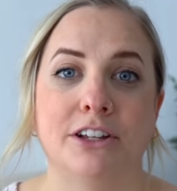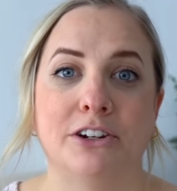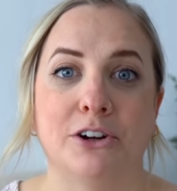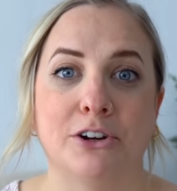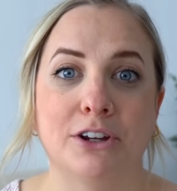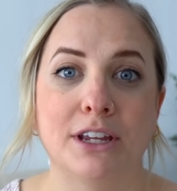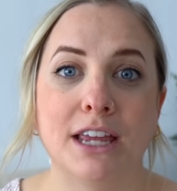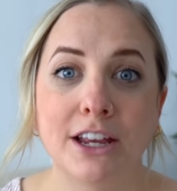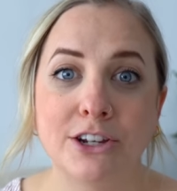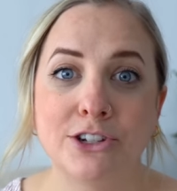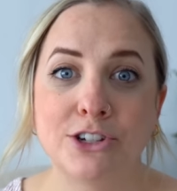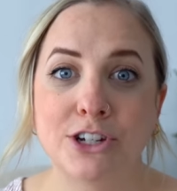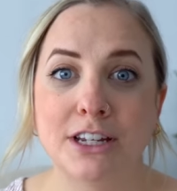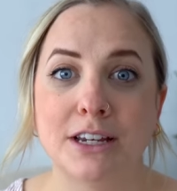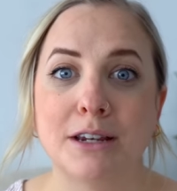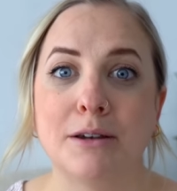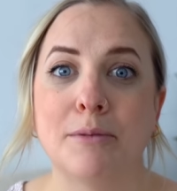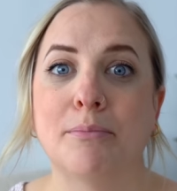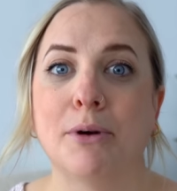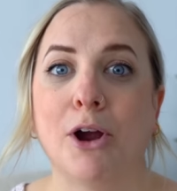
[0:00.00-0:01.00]
in our
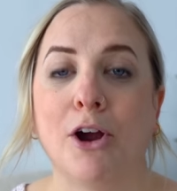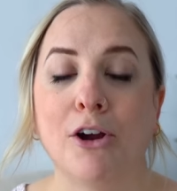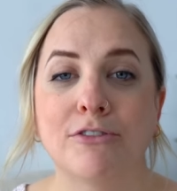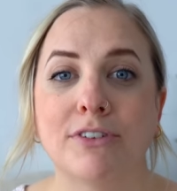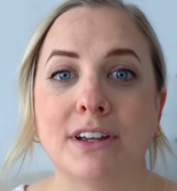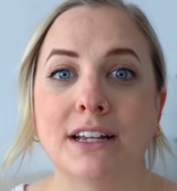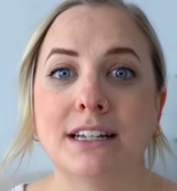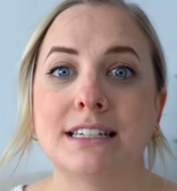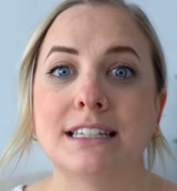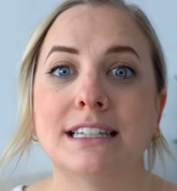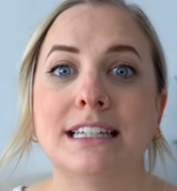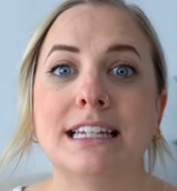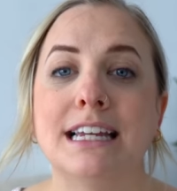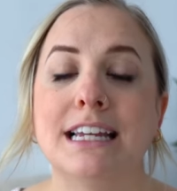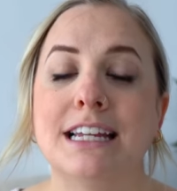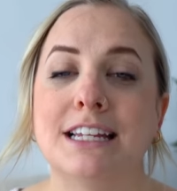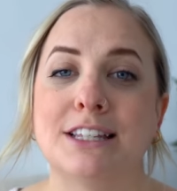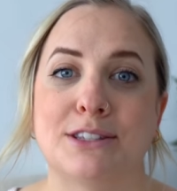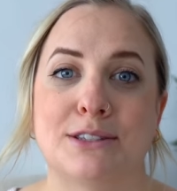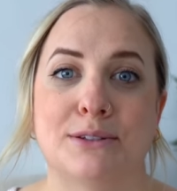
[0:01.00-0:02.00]
kitchen
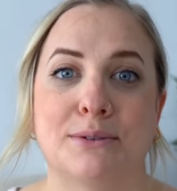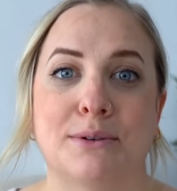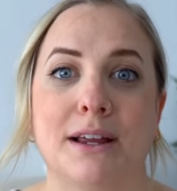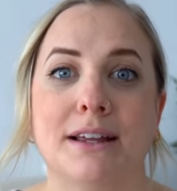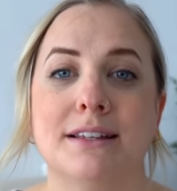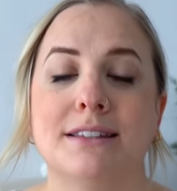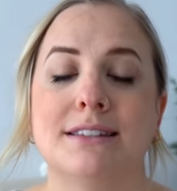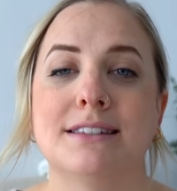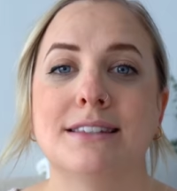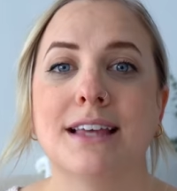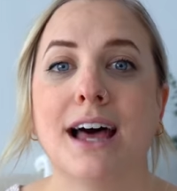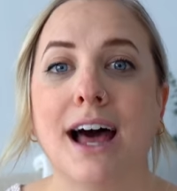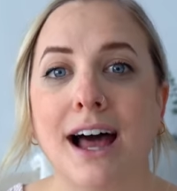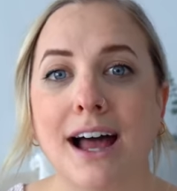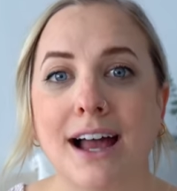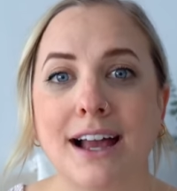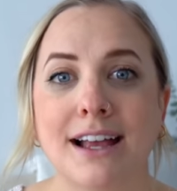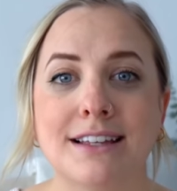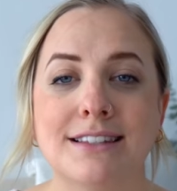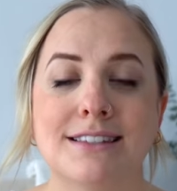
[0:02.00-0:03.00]
perfectly. It's the right
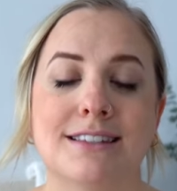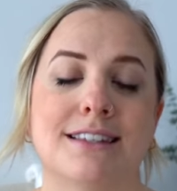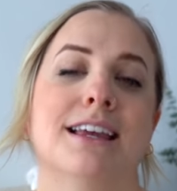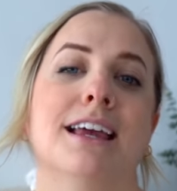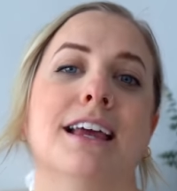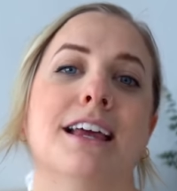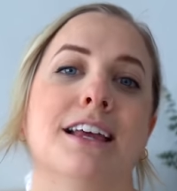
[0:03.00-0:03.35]
size.